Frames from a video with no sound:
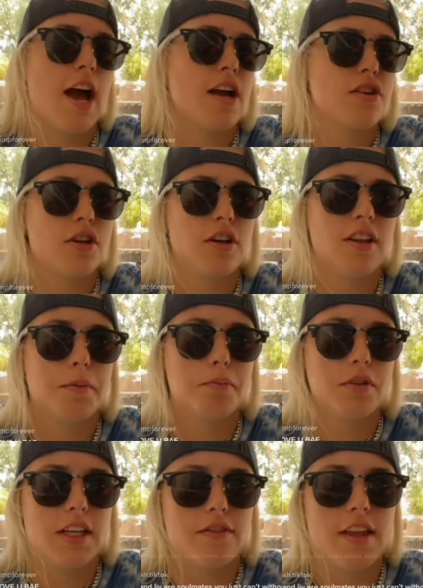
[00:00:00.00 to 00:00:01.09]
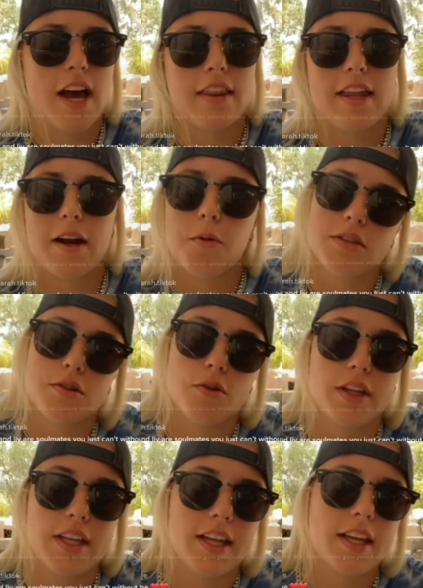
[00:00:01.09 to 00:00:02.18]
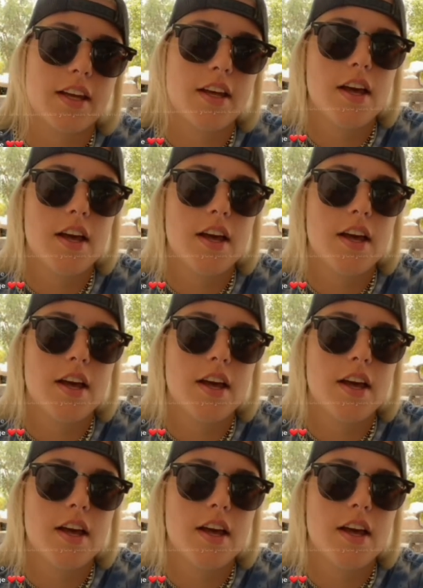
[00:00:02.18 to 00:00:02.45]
I should, like, believe that it was only, like,